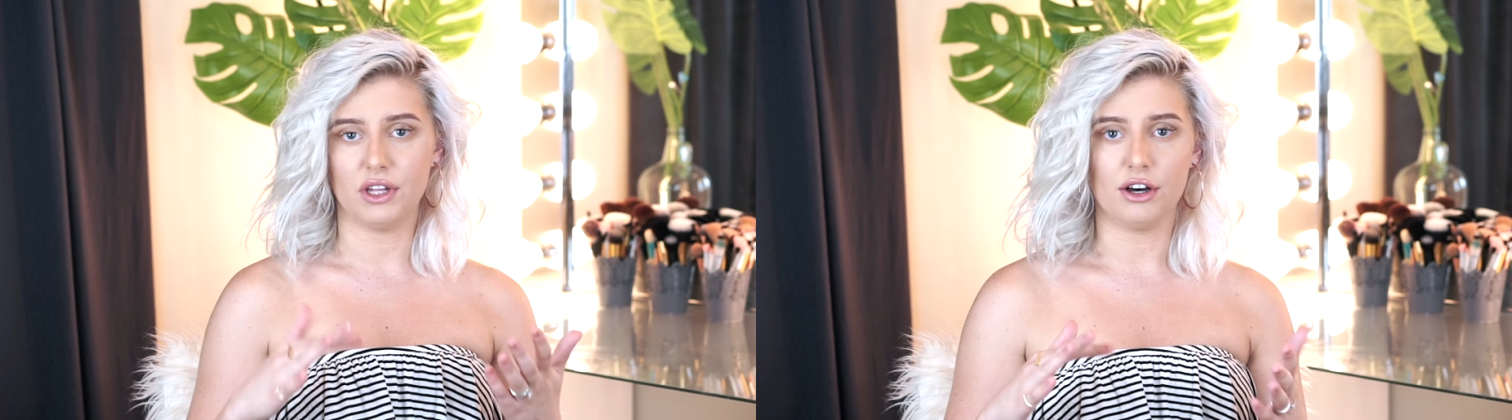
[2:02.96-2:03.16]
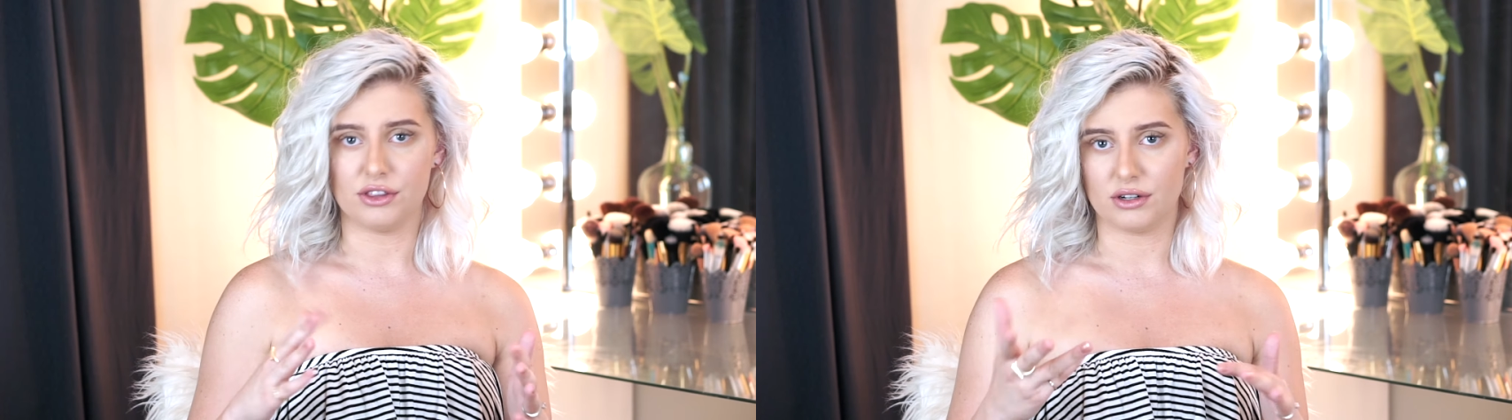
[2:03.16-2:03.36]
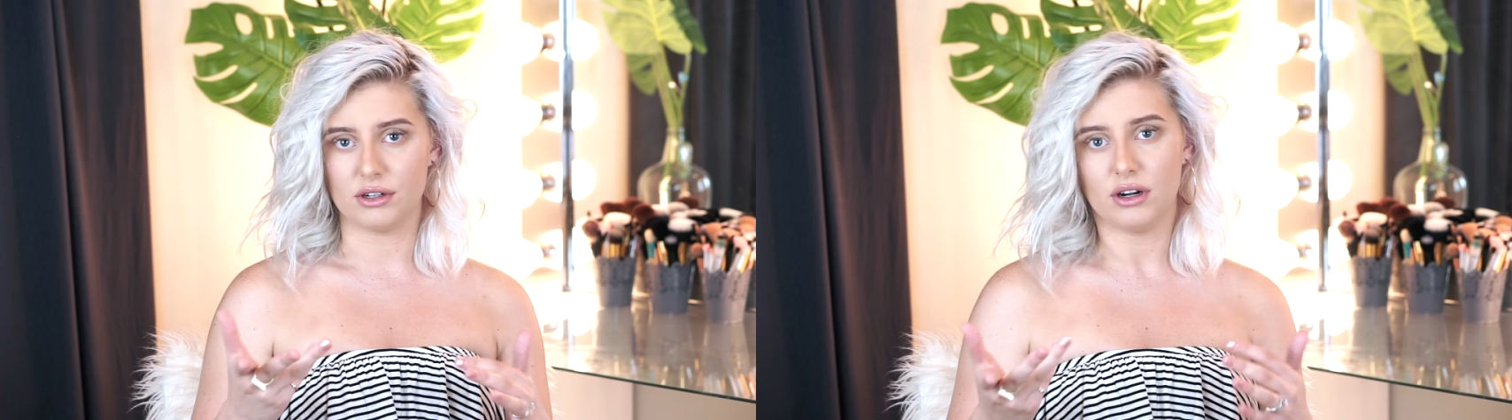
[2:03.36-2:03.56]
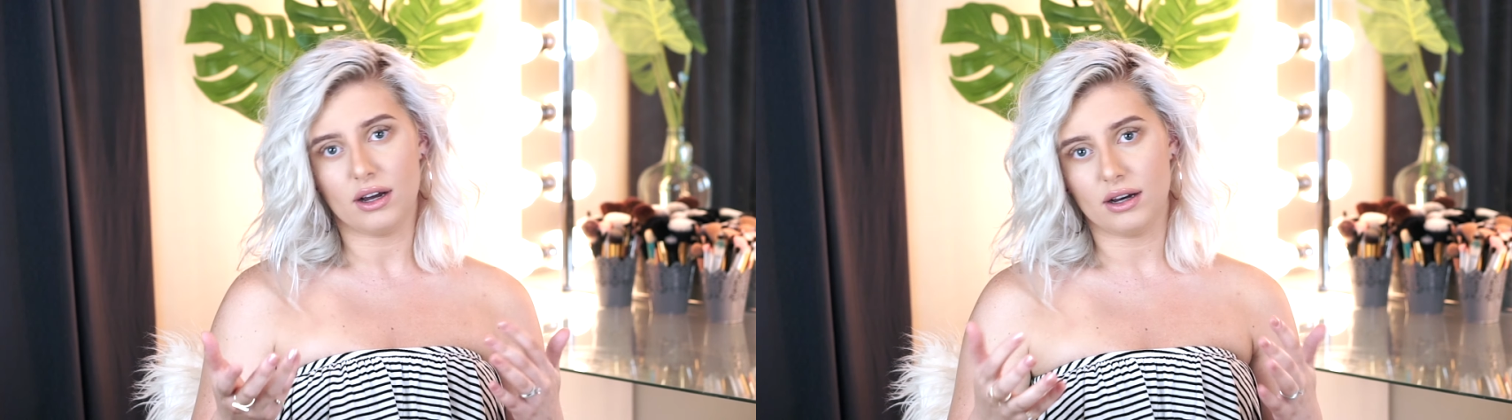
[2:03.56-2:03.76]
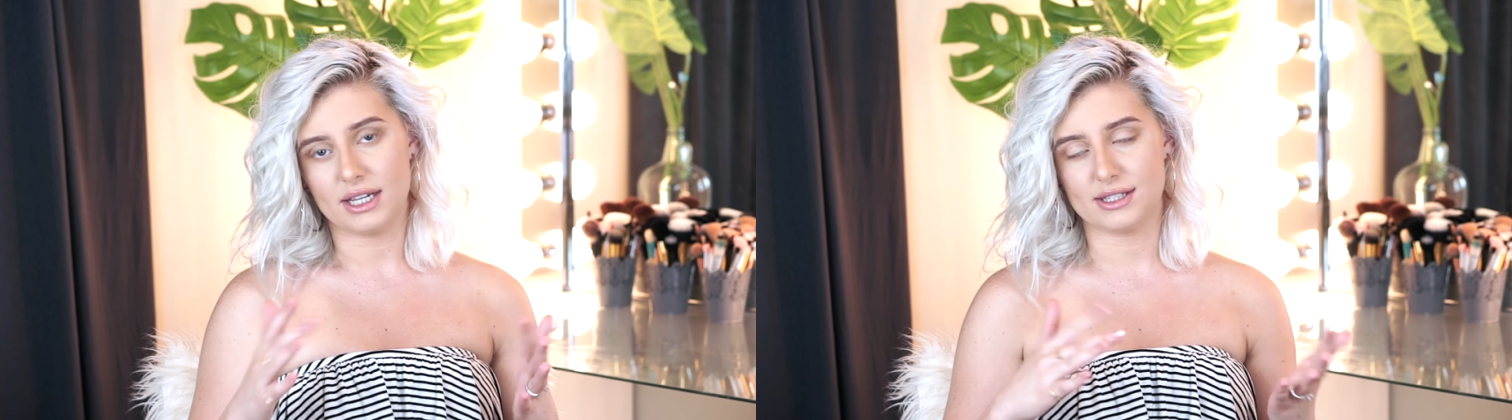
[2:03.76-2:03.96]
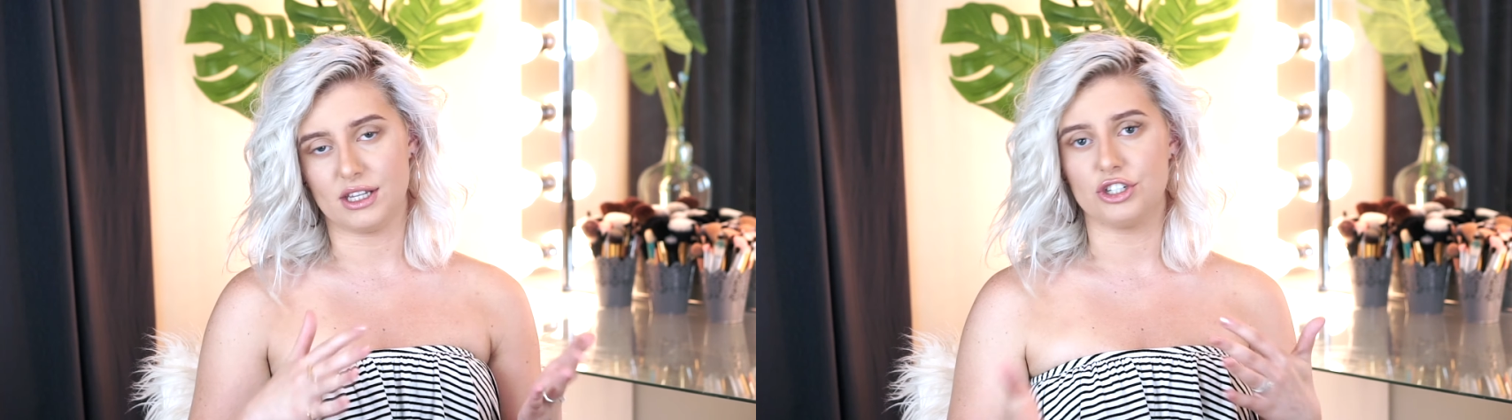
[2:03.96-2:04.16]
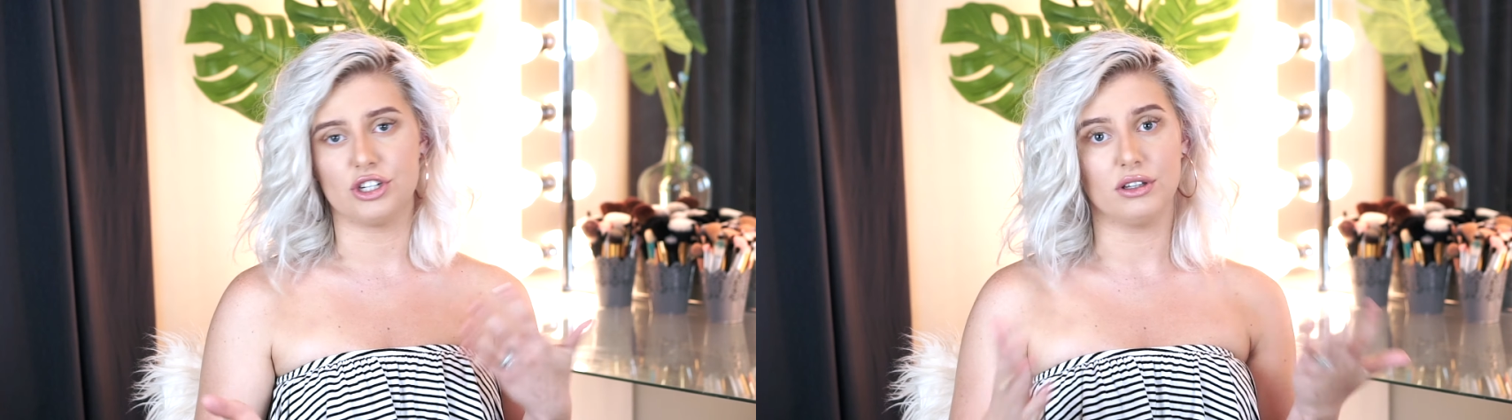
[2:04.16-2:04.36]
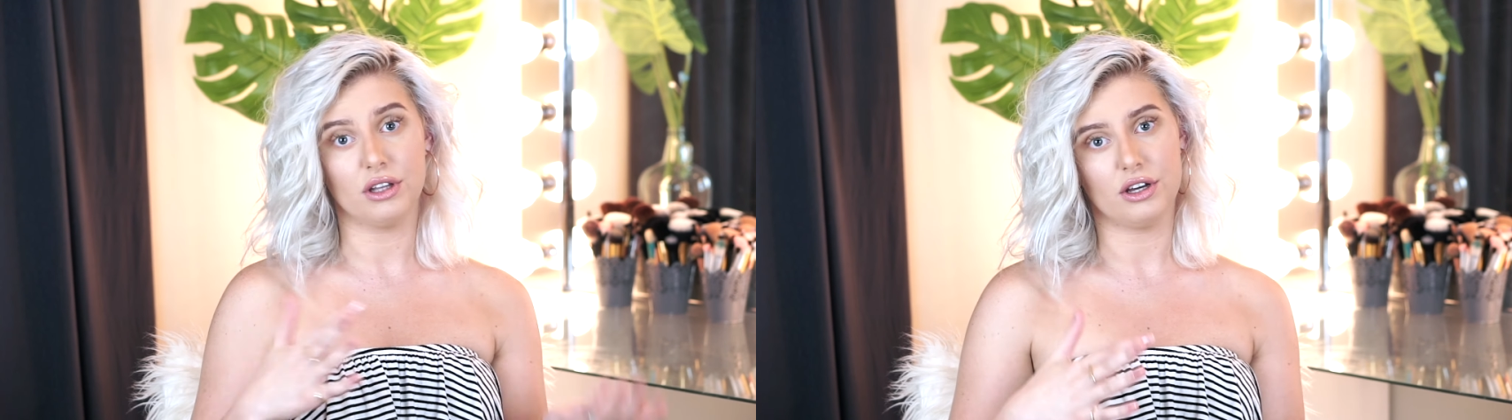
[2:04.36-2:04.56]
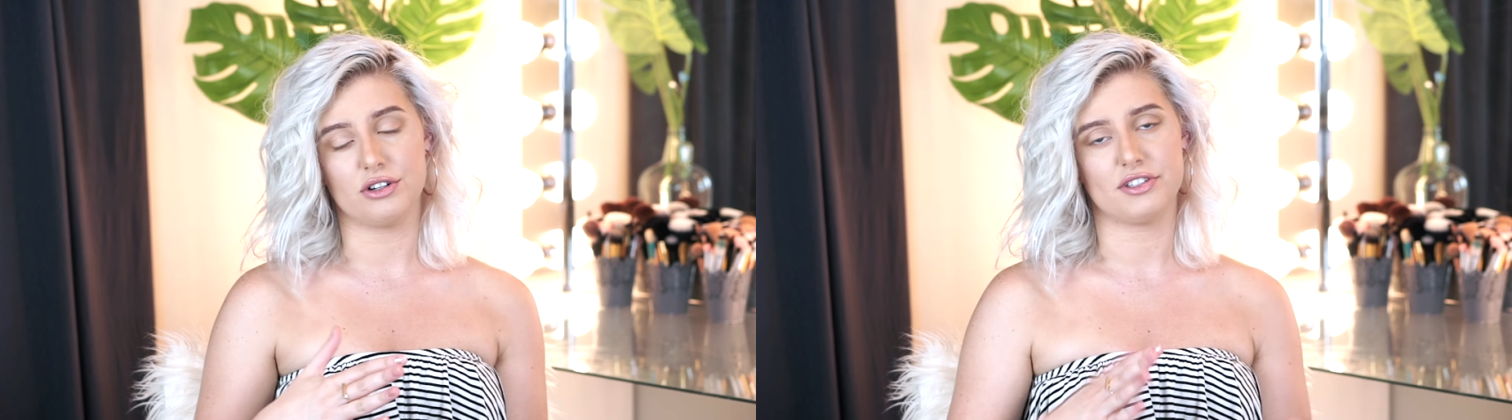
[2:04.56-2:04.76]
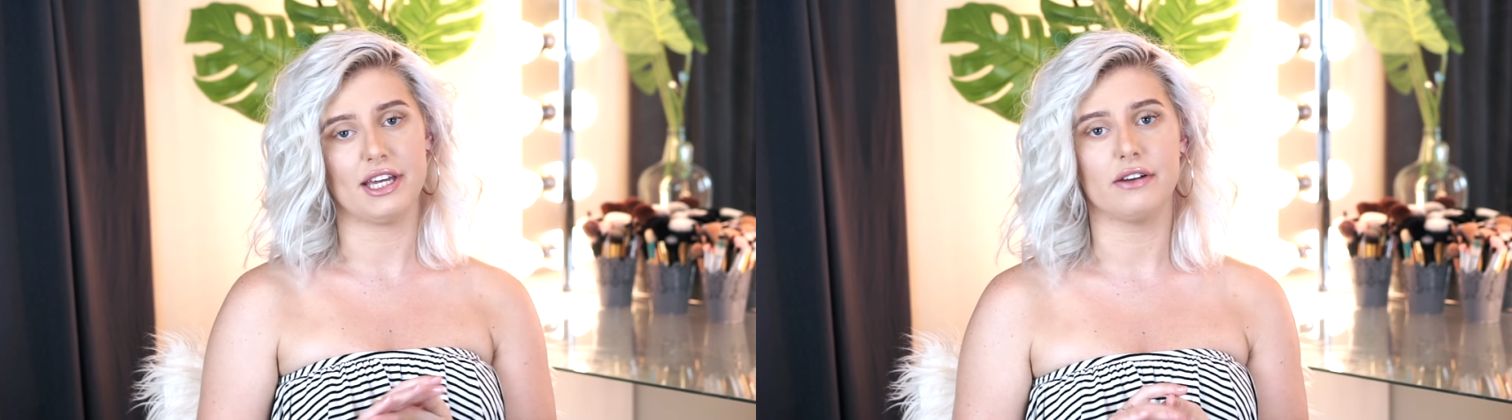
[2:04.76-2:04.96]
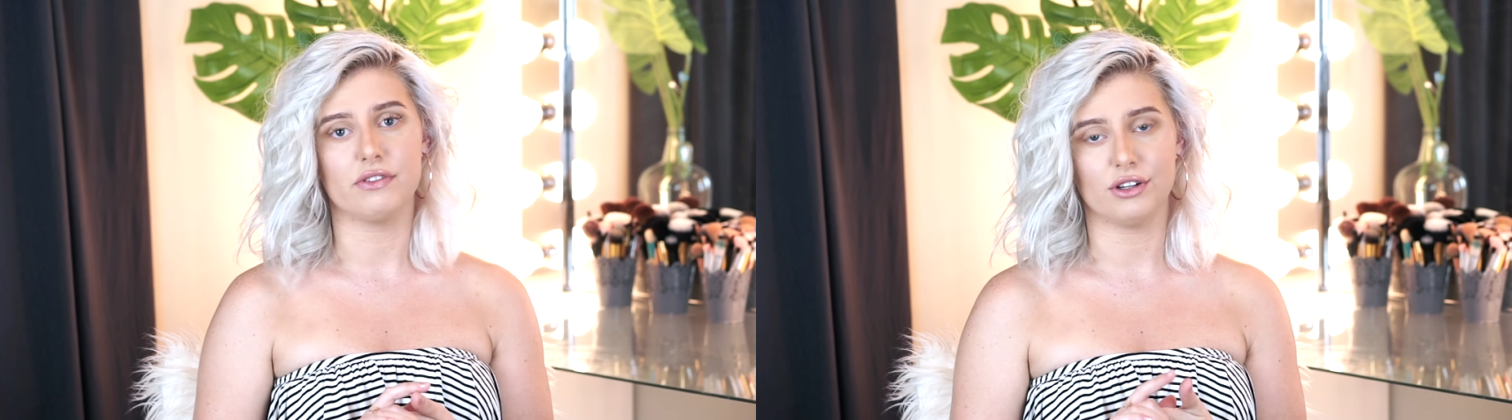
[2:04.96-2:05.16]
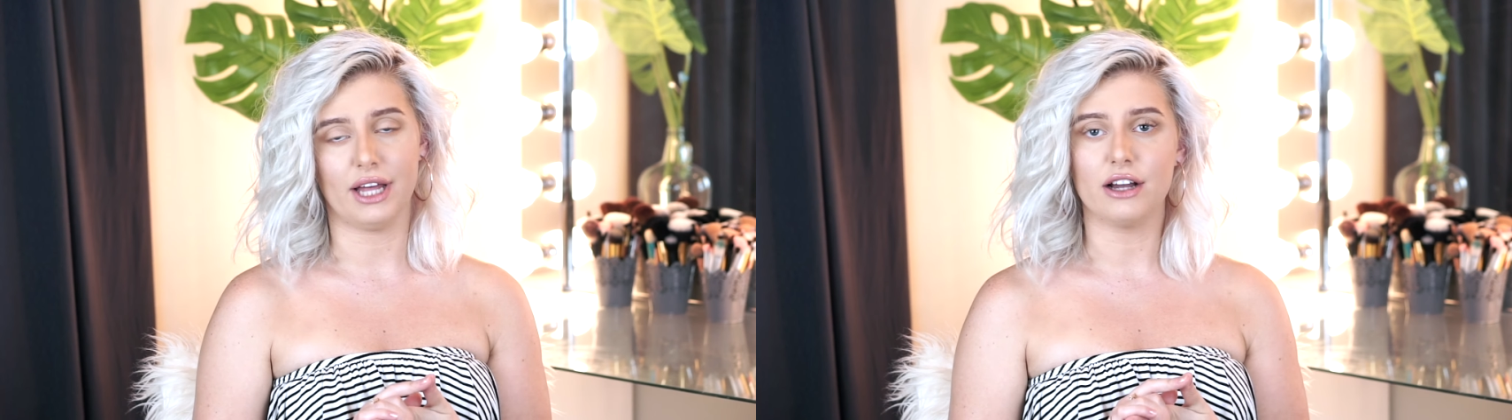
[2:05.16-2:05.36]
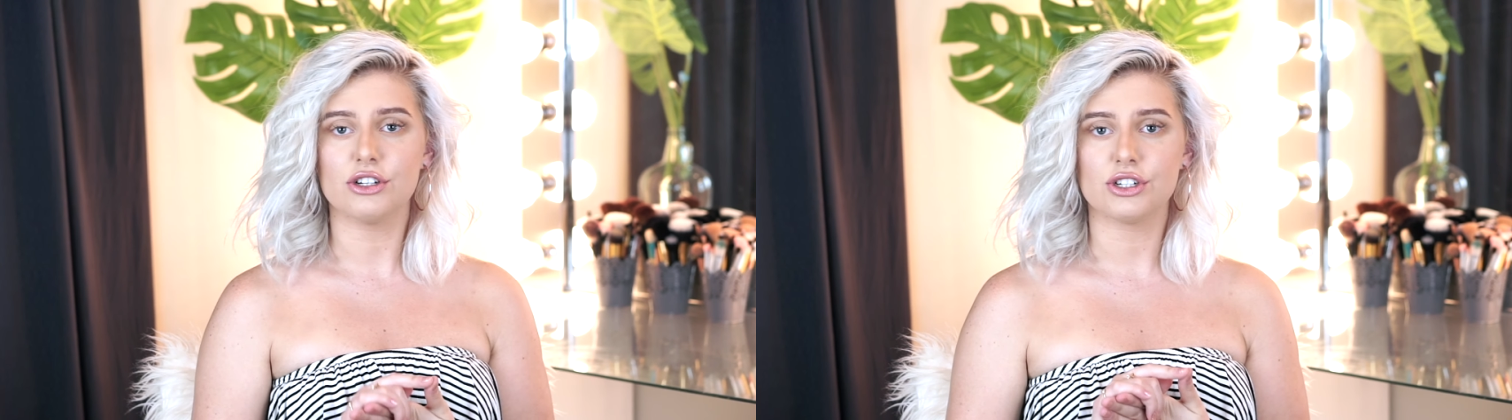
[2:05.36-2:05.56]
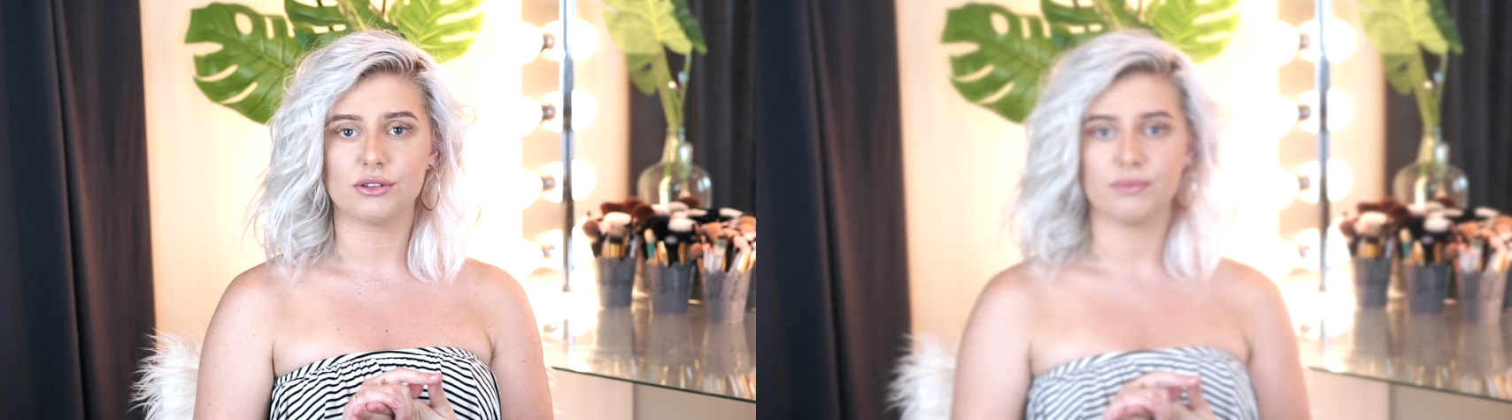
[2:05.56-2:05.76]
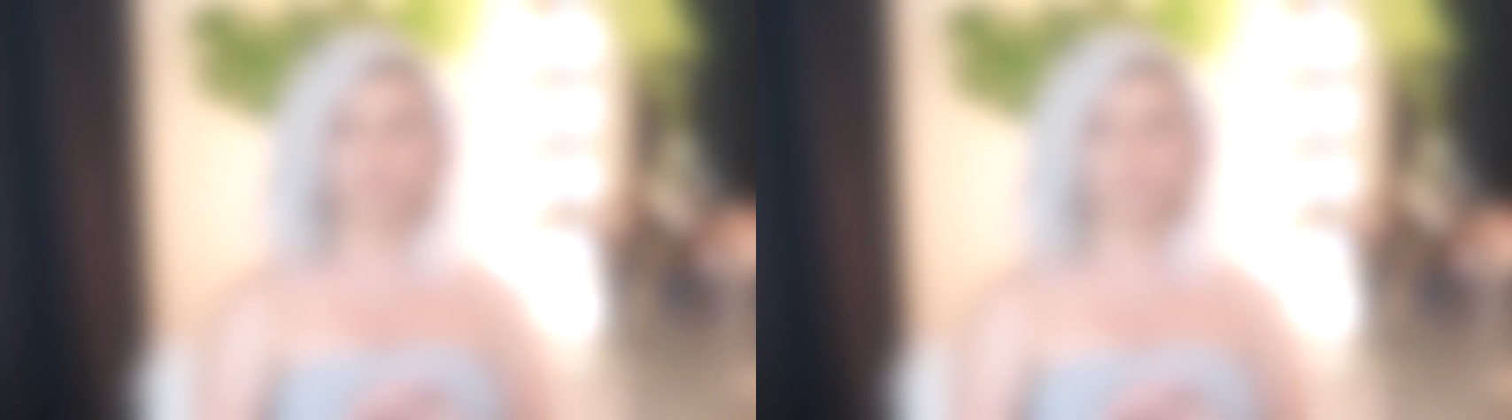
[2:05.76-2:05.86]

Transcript: the other extension on the other side of your lash.